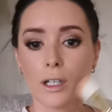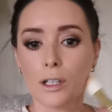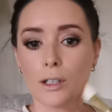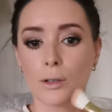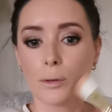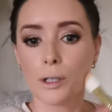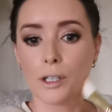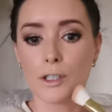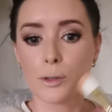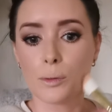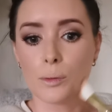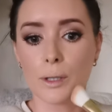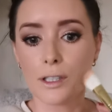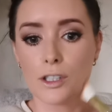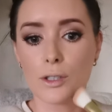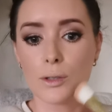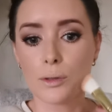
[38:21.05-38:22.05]
You know, I don't
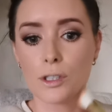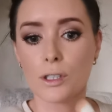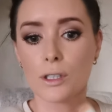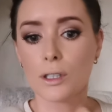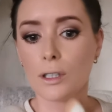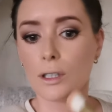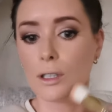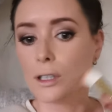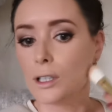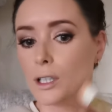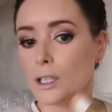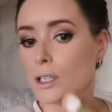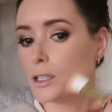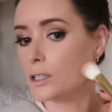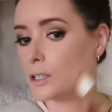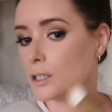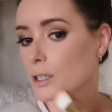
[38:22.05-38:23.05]
want you to
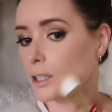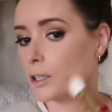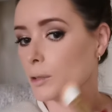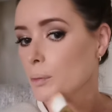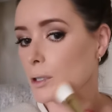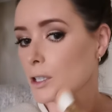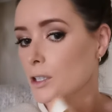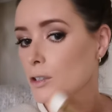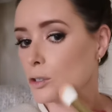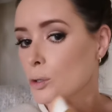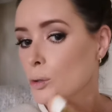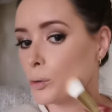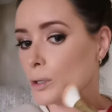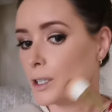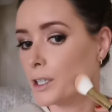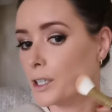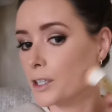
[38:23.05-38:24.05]
kind of be
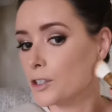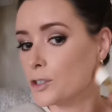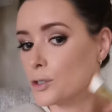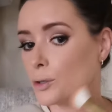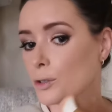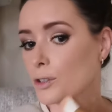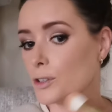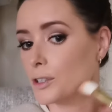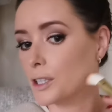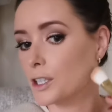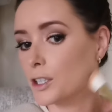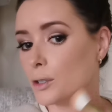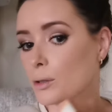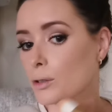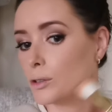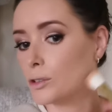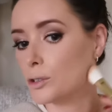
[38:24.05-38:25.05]
totally contoured that
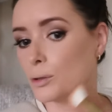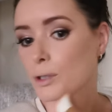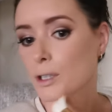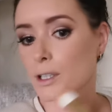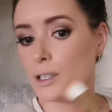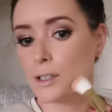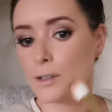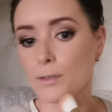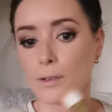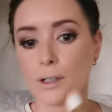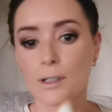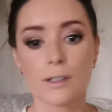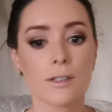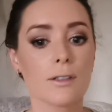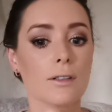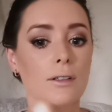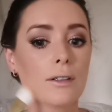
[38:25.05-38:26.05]
you look totally
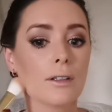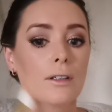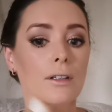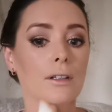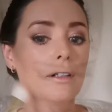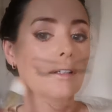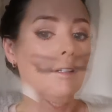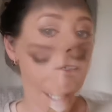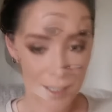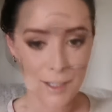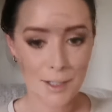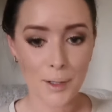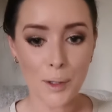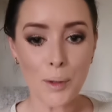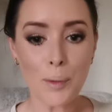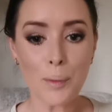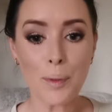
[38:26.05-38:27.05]
different. Okay,
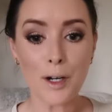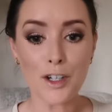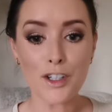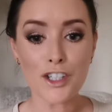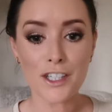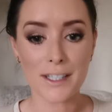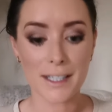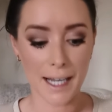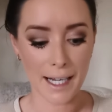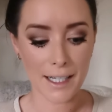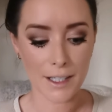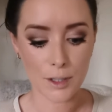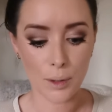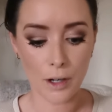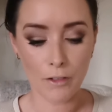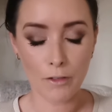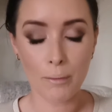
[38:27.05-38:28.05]
so blush is next.
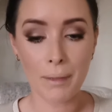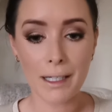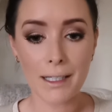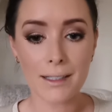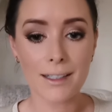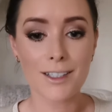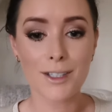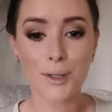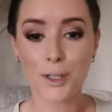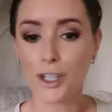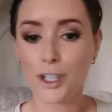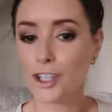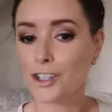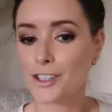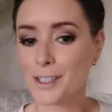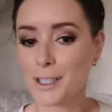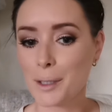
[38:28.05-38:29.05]
So I've mixed the two
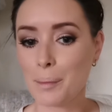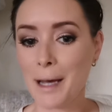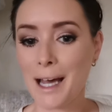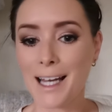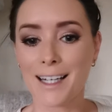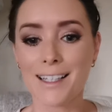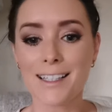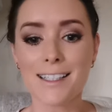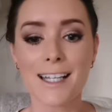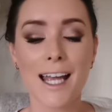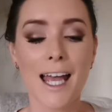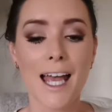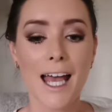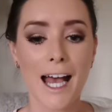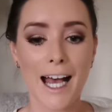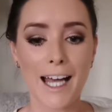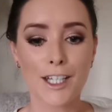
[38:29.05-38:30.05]
colors in the palette,
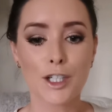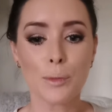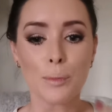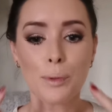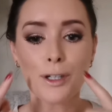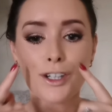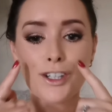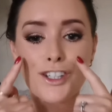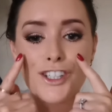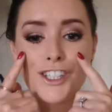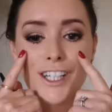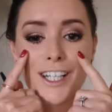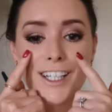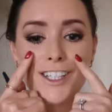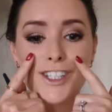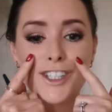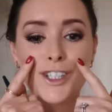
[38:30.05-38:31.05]
and your blush
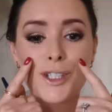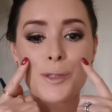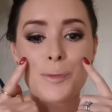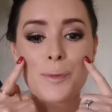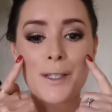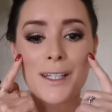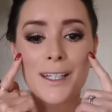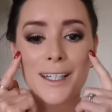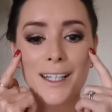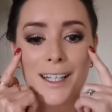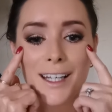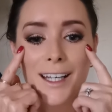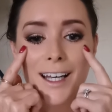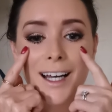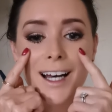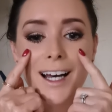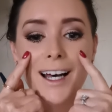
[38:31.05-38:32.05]
should be
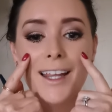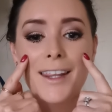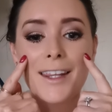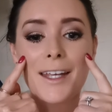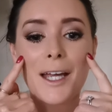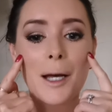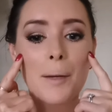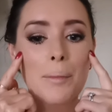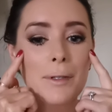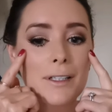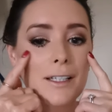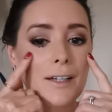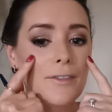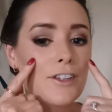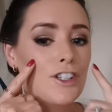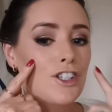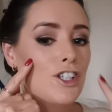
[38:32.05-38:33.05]
on the apples
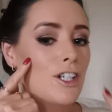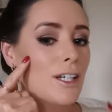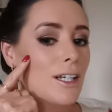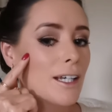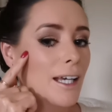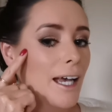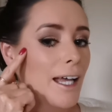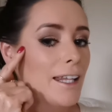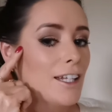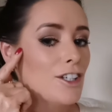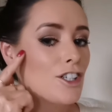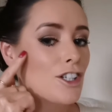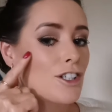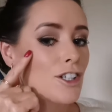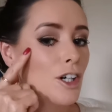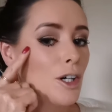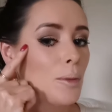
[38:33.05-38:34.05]
of the cheek and then
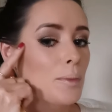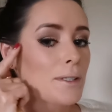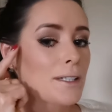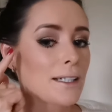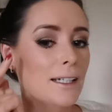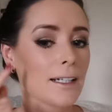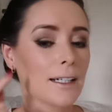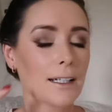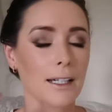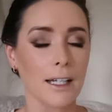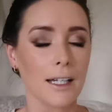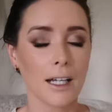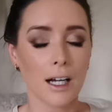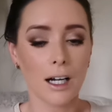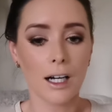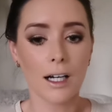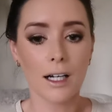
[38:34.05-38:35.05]
just up
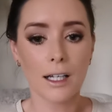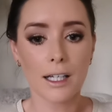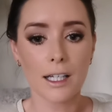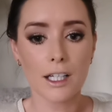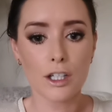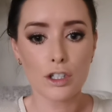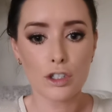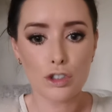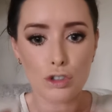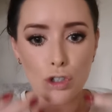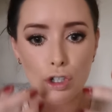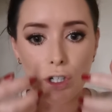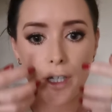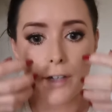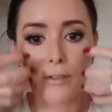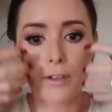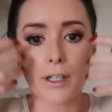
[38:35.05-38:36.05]
slightly. I
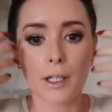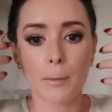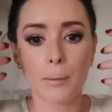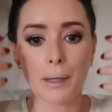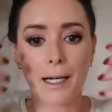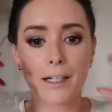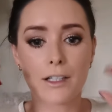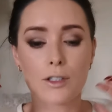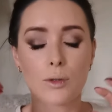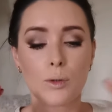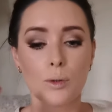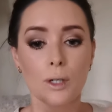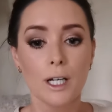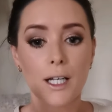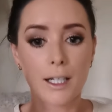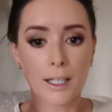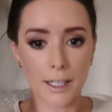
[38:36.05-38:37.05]
draw everything back. So
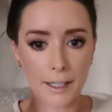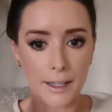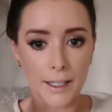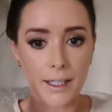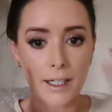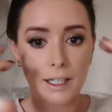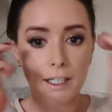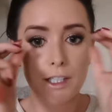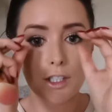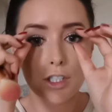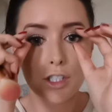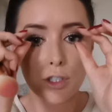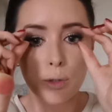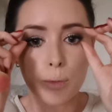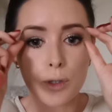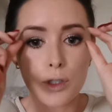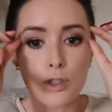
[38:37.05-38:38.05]
like the eyes, you
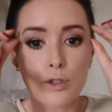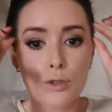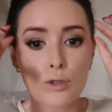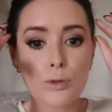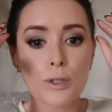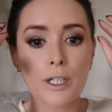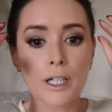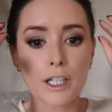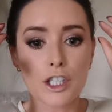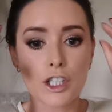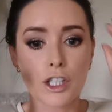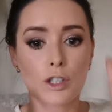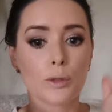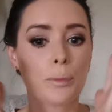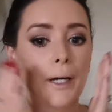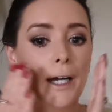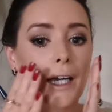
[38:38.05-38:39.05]
know, we drew the
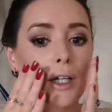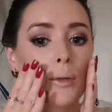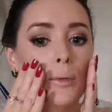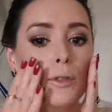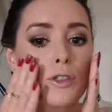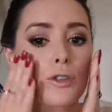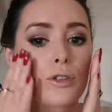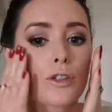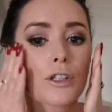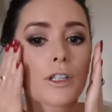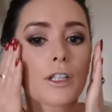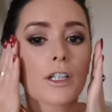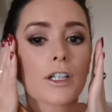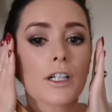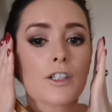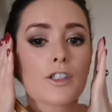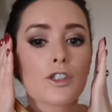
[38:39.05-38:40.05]
eyeshadow back, we draw the
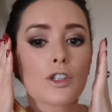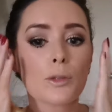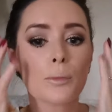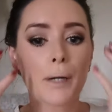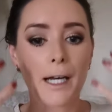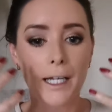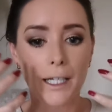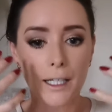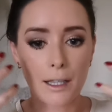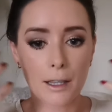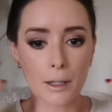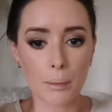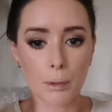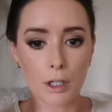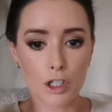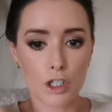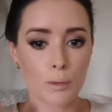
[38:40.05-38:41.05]
contour back, the
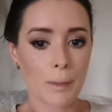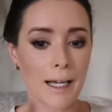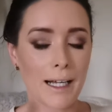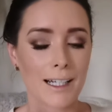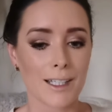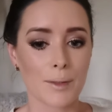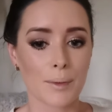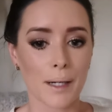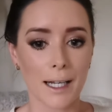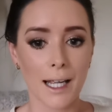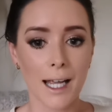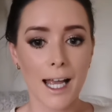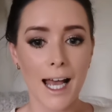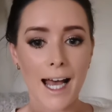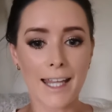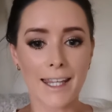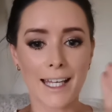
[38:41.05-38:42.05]
blush back as well.
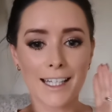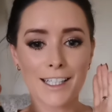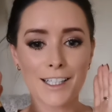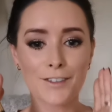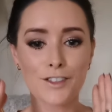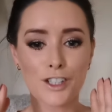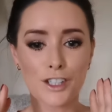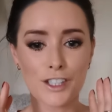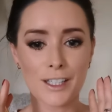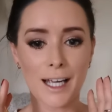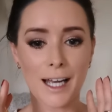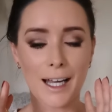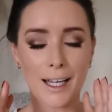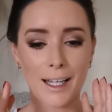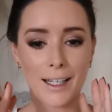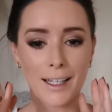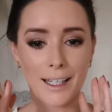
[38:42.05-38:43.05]
And that gives us
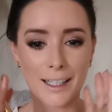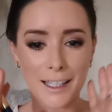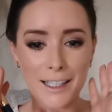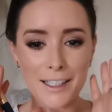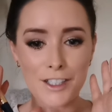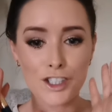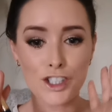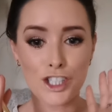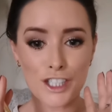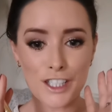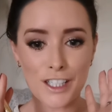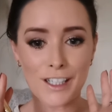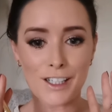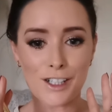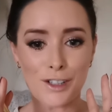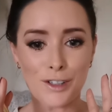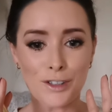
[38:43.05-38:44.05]
a nice
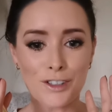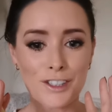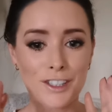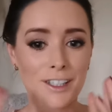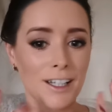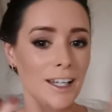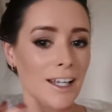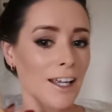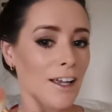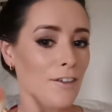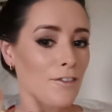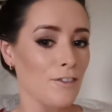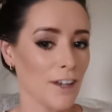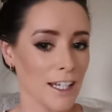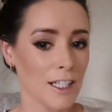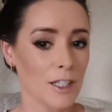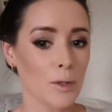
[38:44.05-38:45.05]
chiseled look
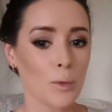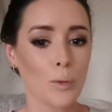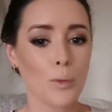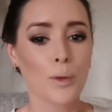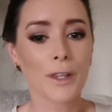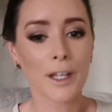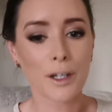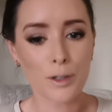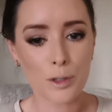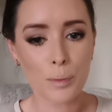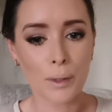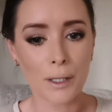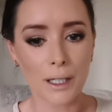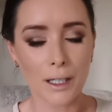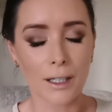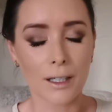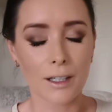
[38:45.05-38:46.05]
face without
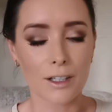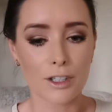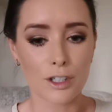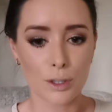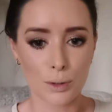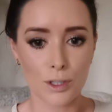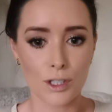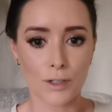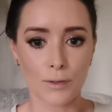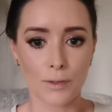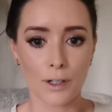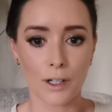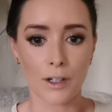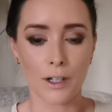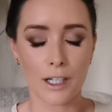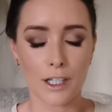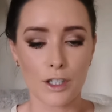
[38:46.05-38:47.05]
being too
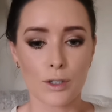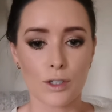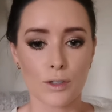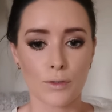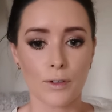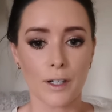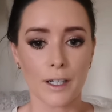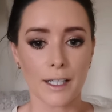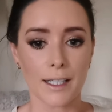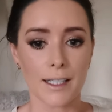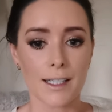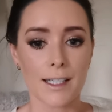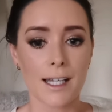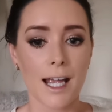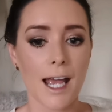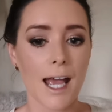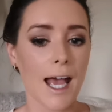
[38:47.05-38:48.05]
severe and too
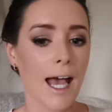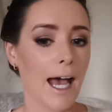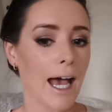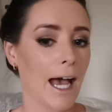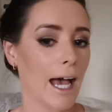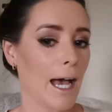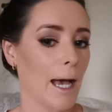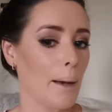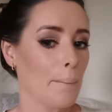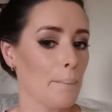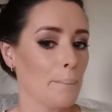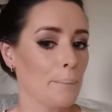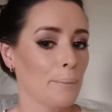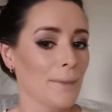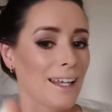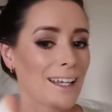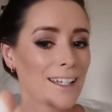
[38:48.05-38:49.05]
defined.
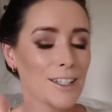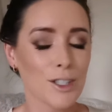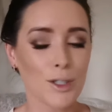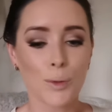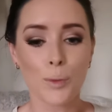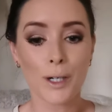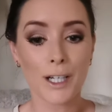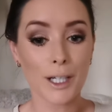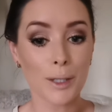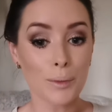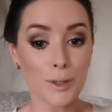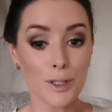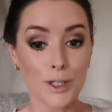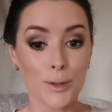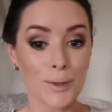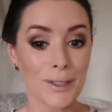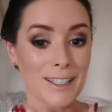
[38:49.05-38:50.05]
So what I would
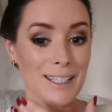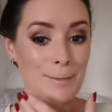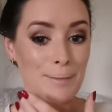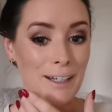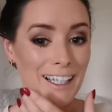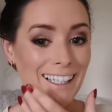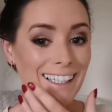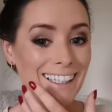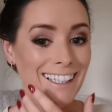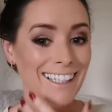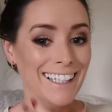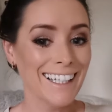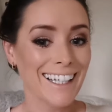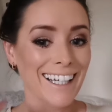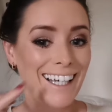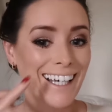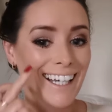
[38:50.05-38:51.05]
do is smile,
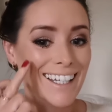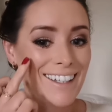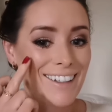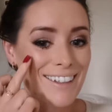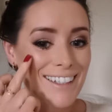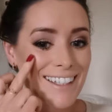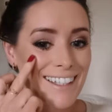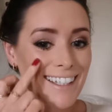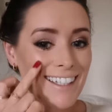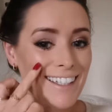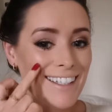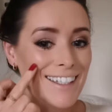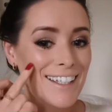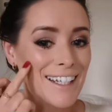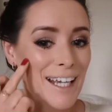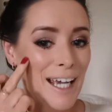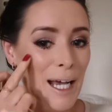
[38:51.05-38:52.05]
and you can see
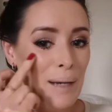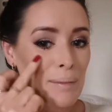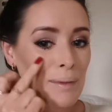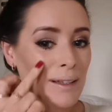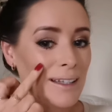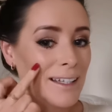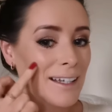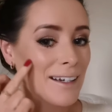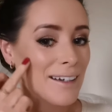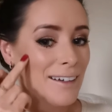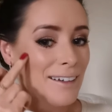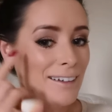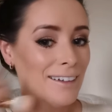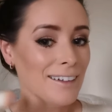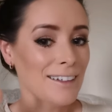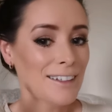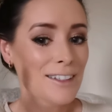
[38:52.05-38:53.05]
just the apple there.
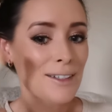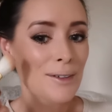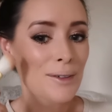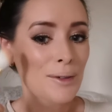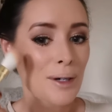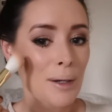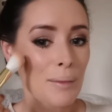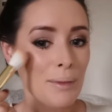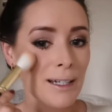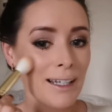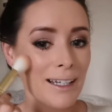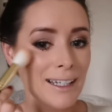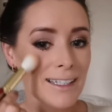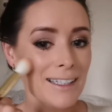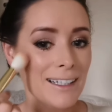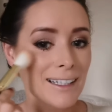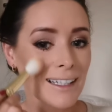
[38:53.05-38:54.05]
So apply
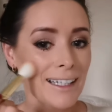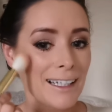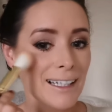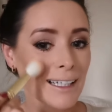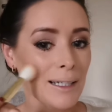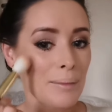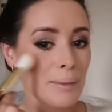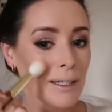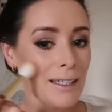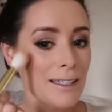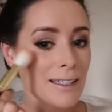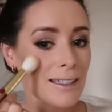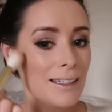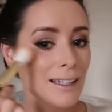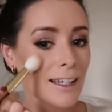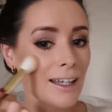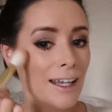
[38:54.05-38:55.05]
a tiny little bit.
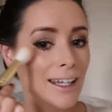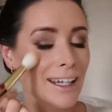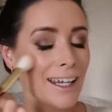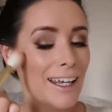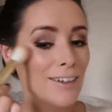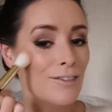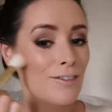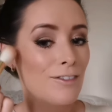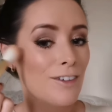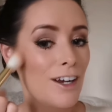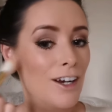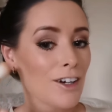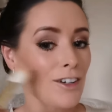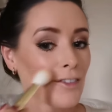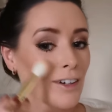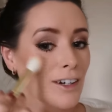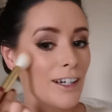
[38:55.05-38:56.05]
Again,
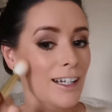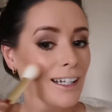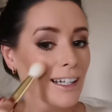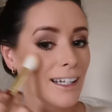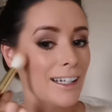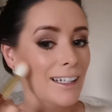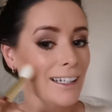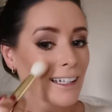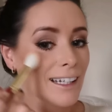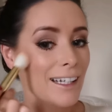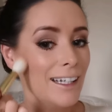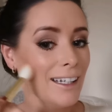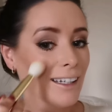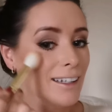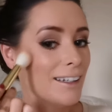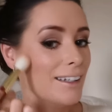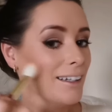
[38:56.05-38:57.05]
very, very lightly.